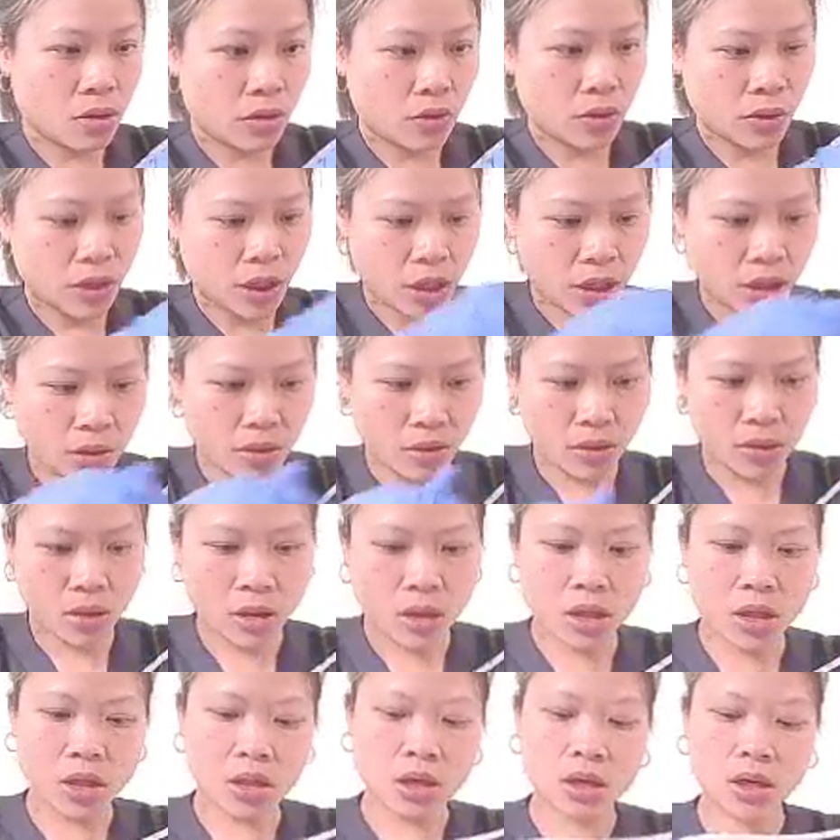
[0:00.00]
Okay,
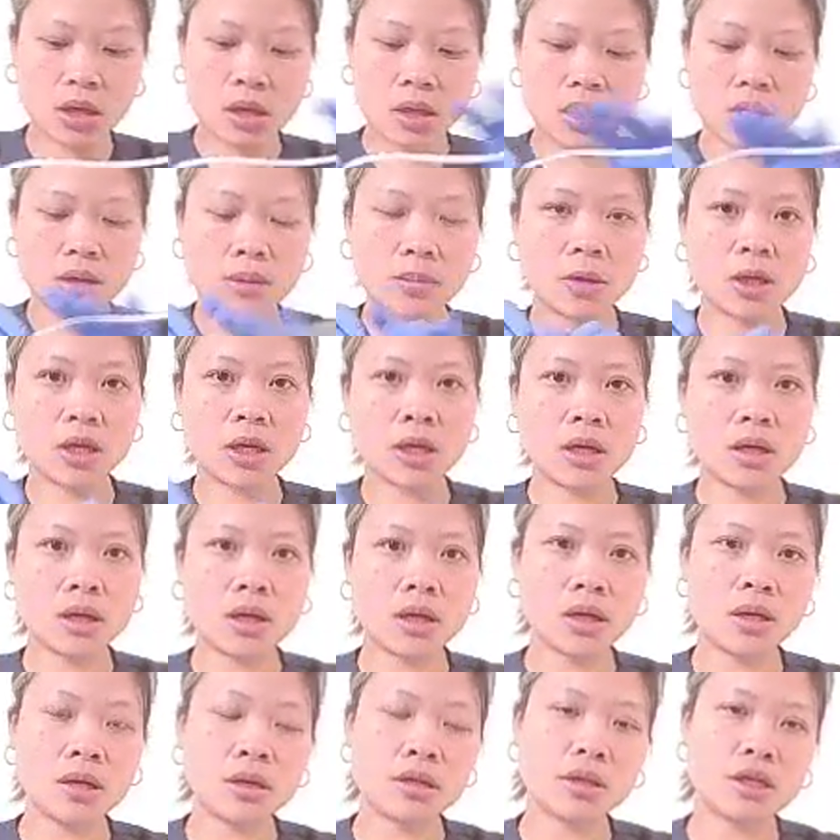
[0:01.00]
and then I'm
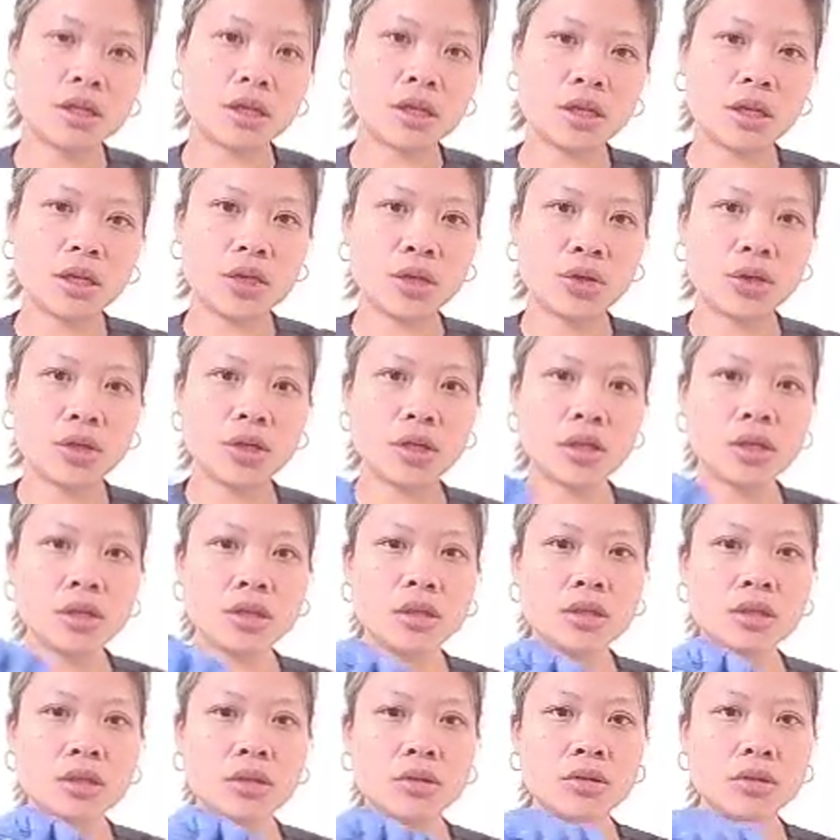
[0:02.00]
gonna secure
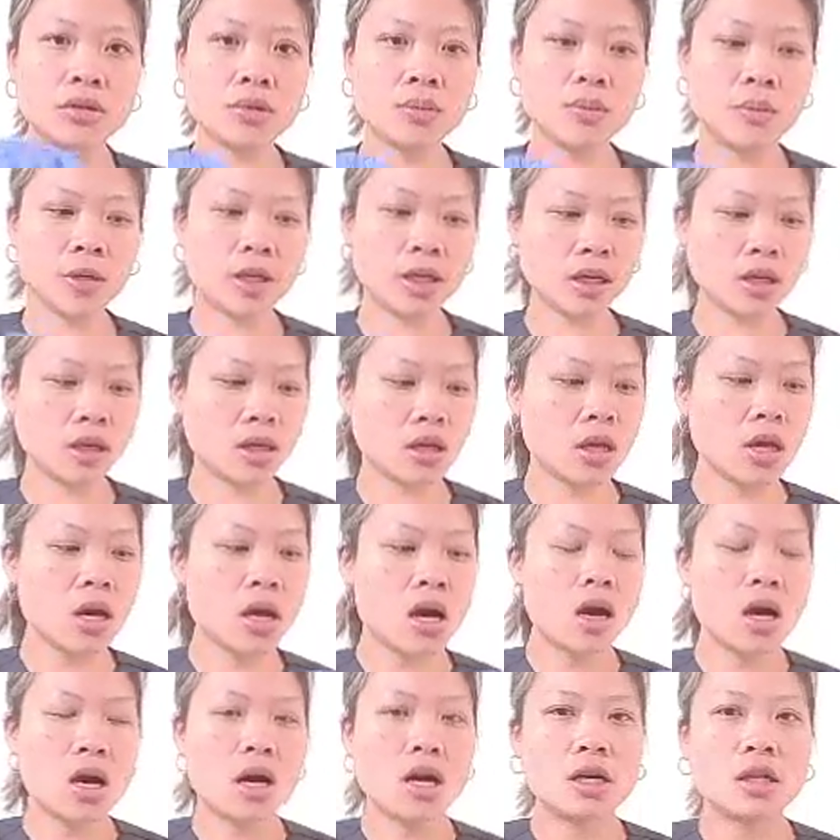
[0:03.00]
the tubing
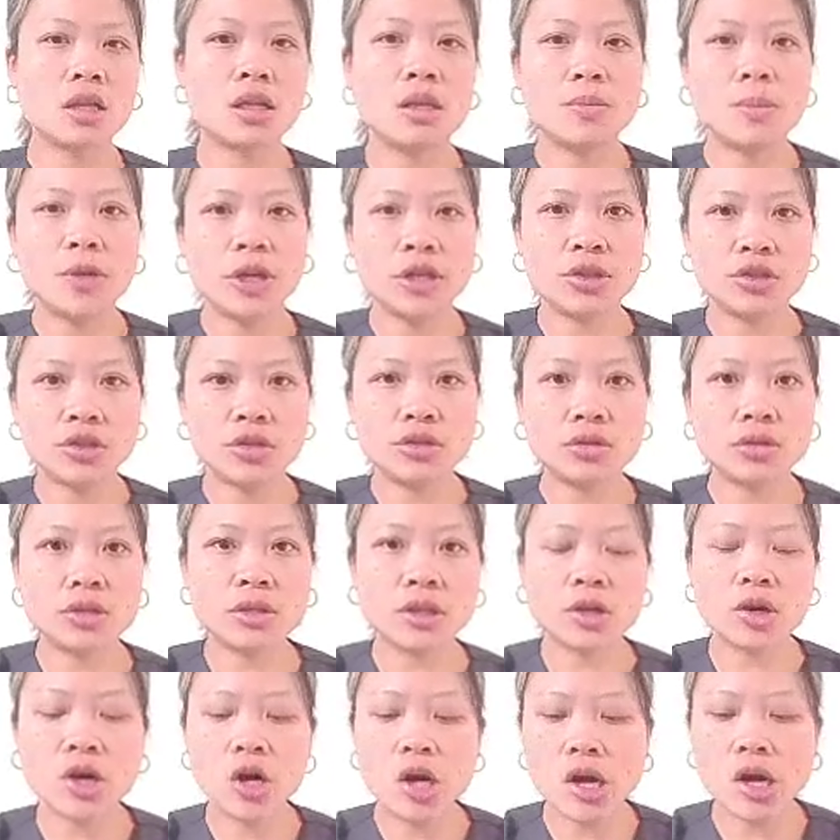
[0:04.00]
on the patient's
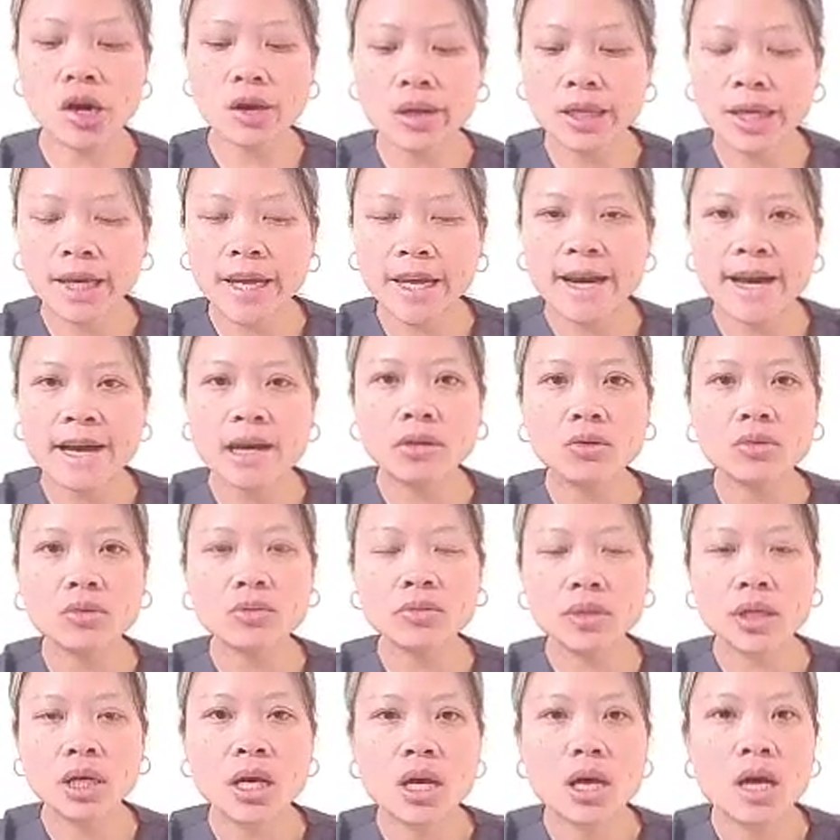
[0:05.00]

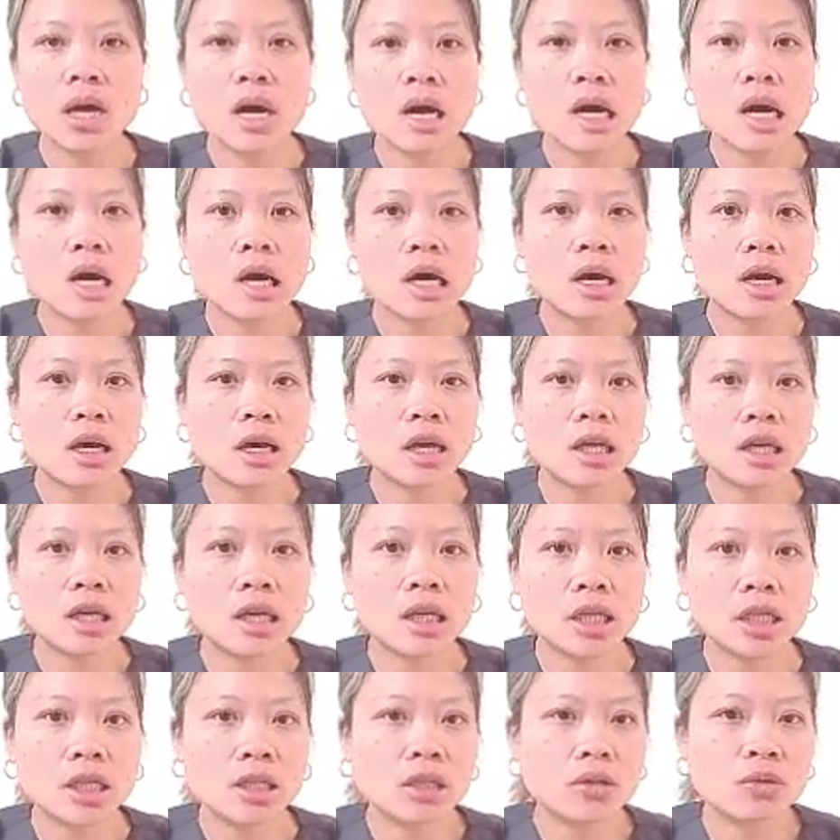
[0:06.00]
gown,
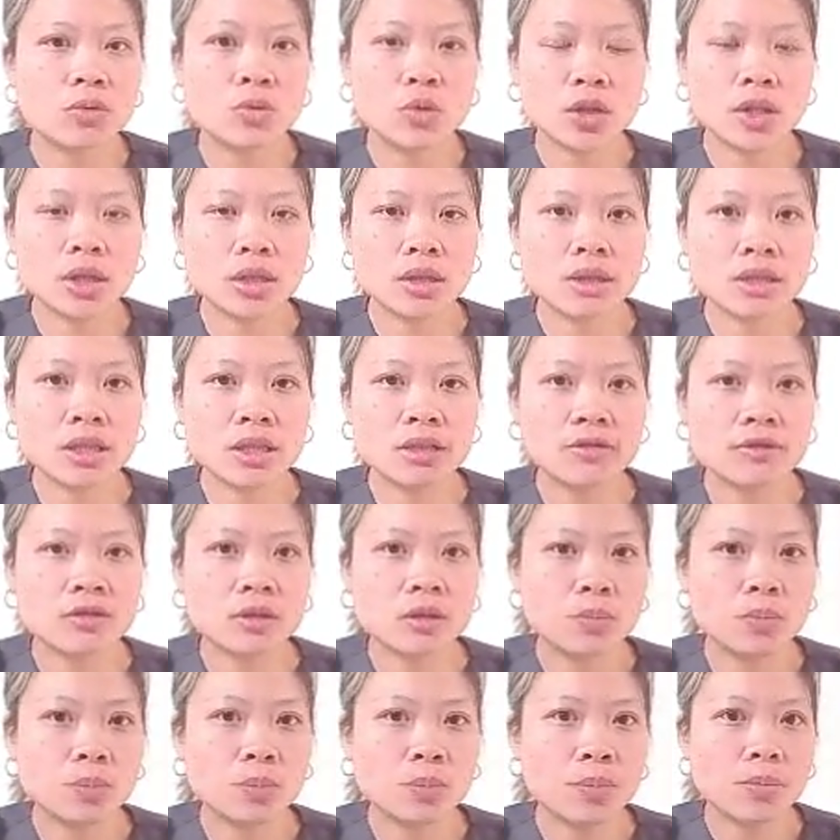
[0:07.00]
either with the
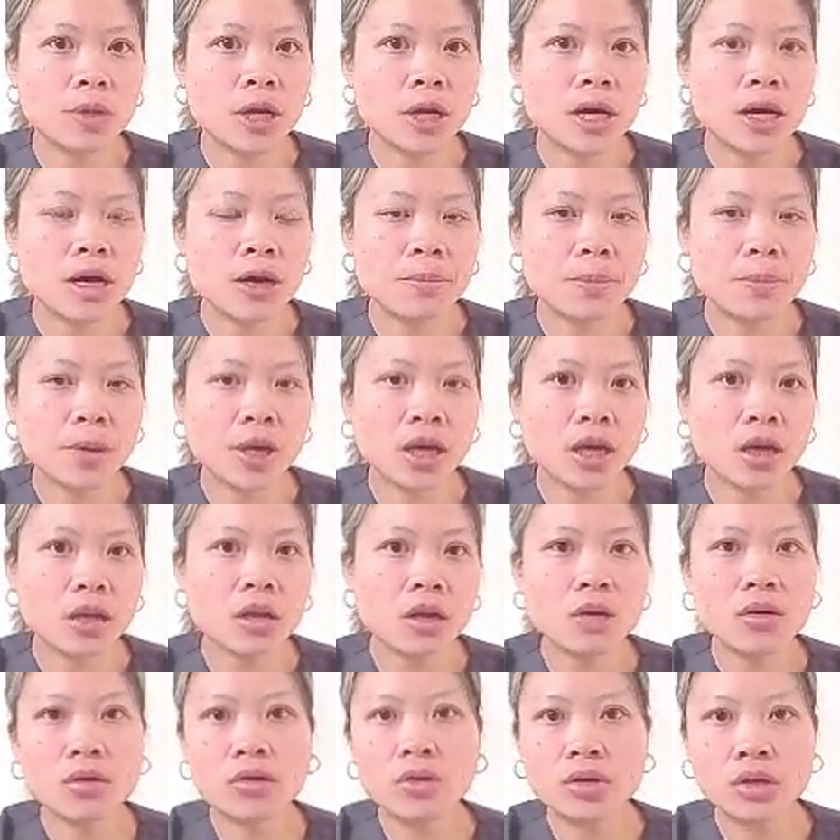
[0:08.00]
safety
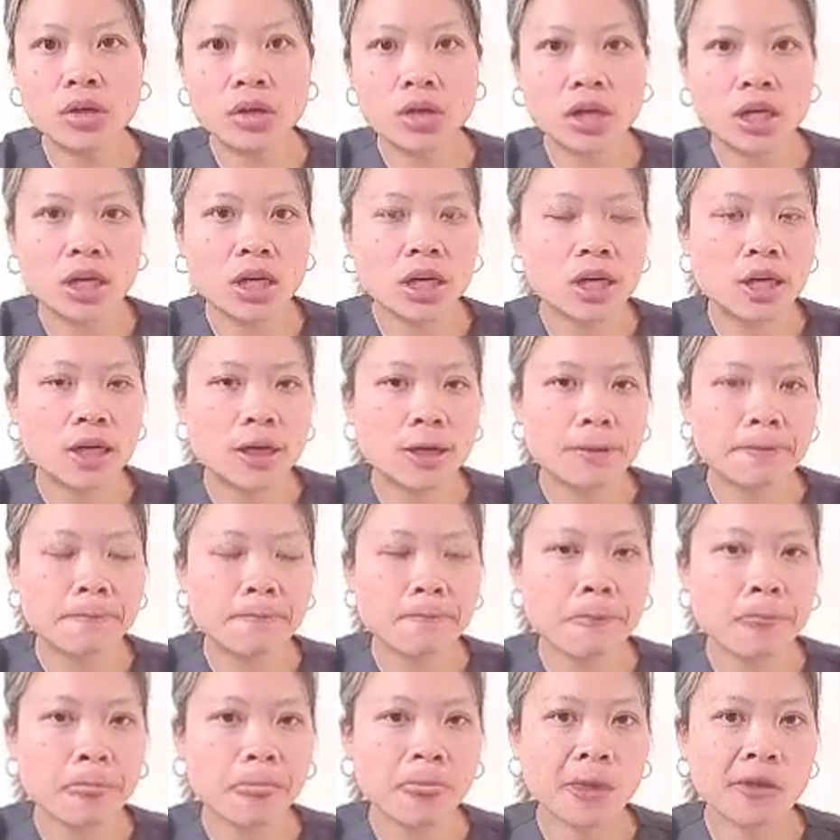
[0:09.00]
pin or
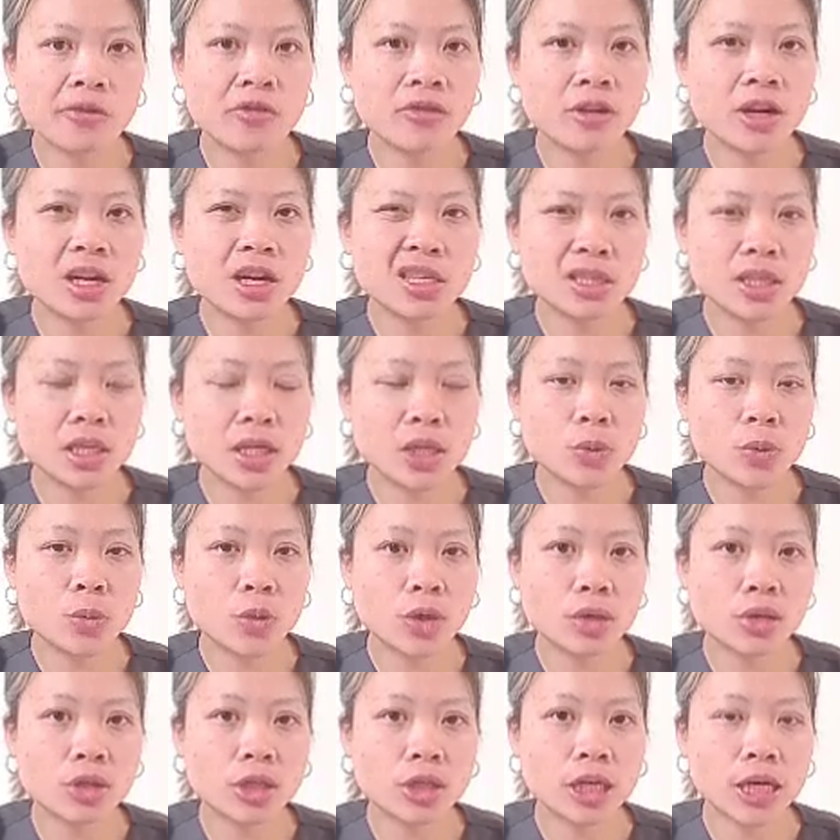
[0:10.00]
if not, then
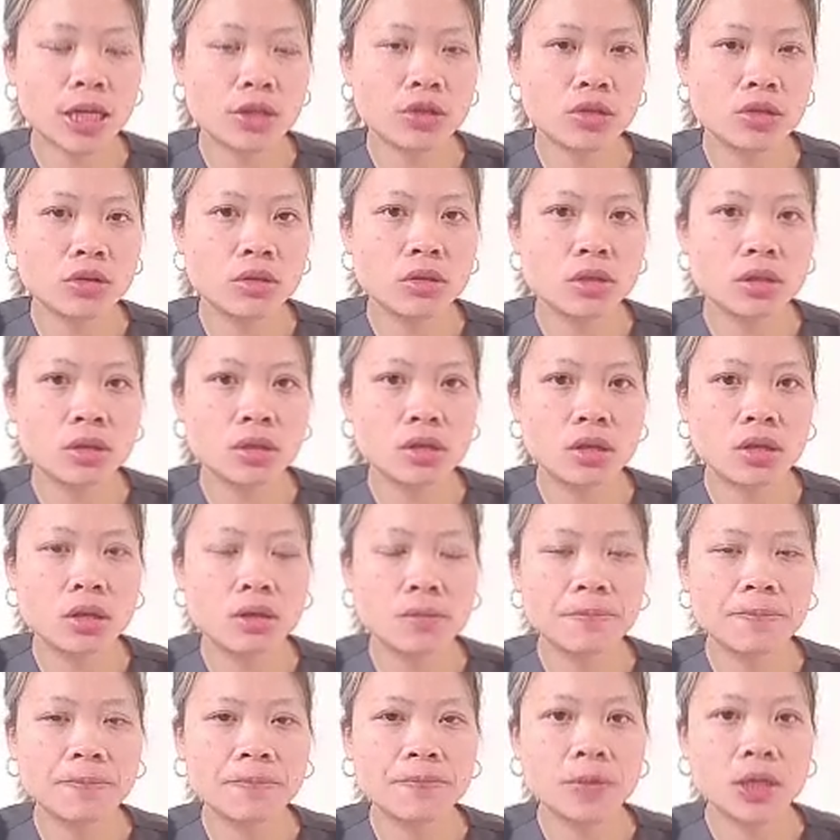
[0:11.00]
we can use
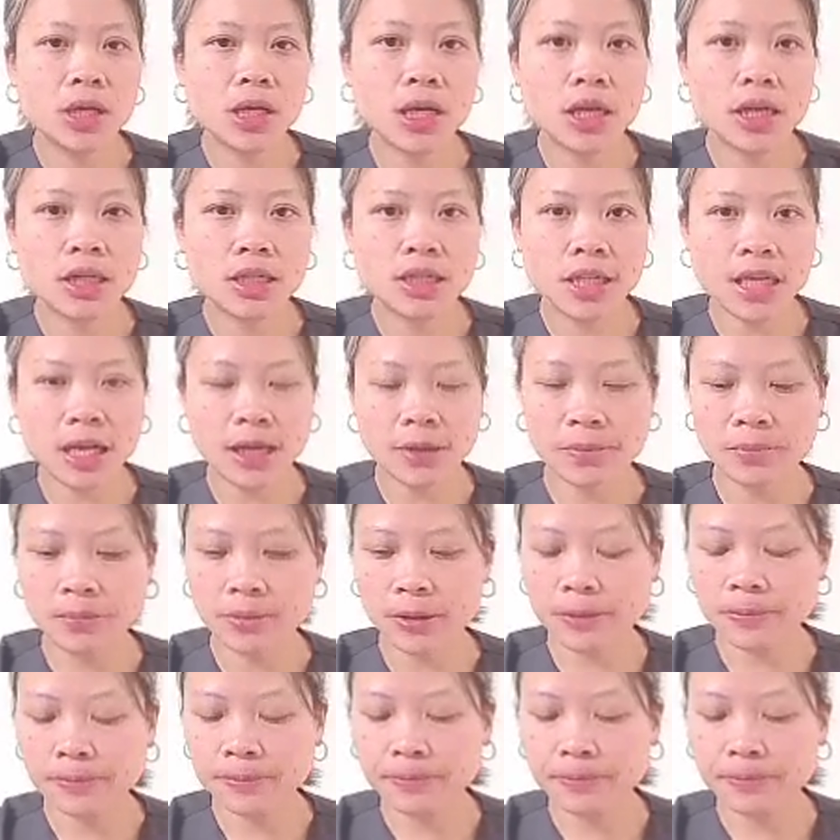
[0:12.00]
a tape.